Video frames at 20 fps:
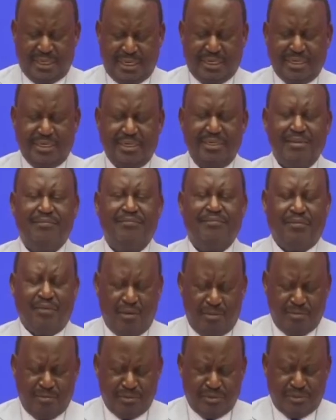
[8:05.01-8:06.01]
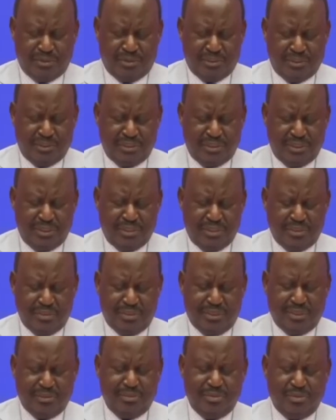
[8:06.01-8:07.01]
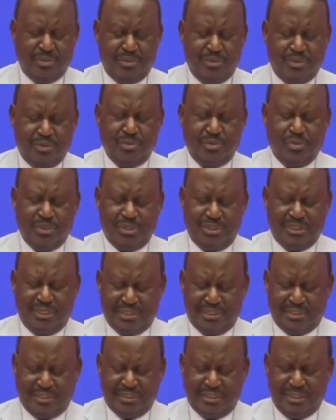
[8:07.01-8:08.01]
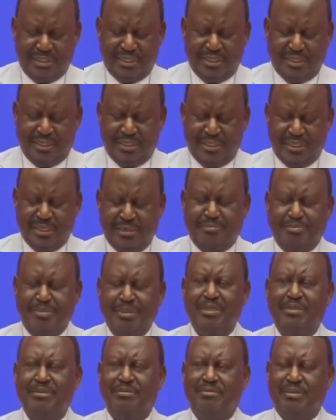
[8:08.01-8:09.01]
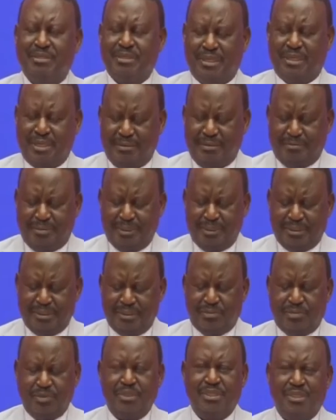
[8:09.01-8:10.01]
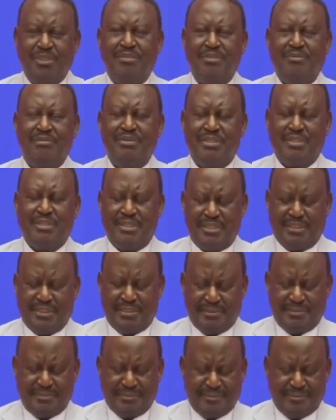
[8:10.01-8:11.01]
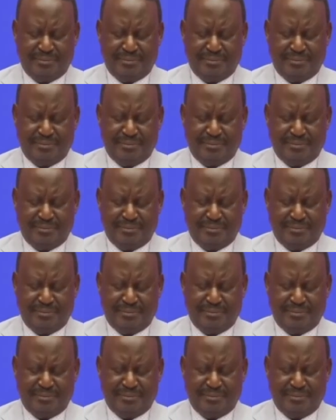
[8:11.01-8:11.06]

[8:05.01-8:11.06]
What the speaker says: and reforms so that we would not witness the repeat of what had happened in 2017.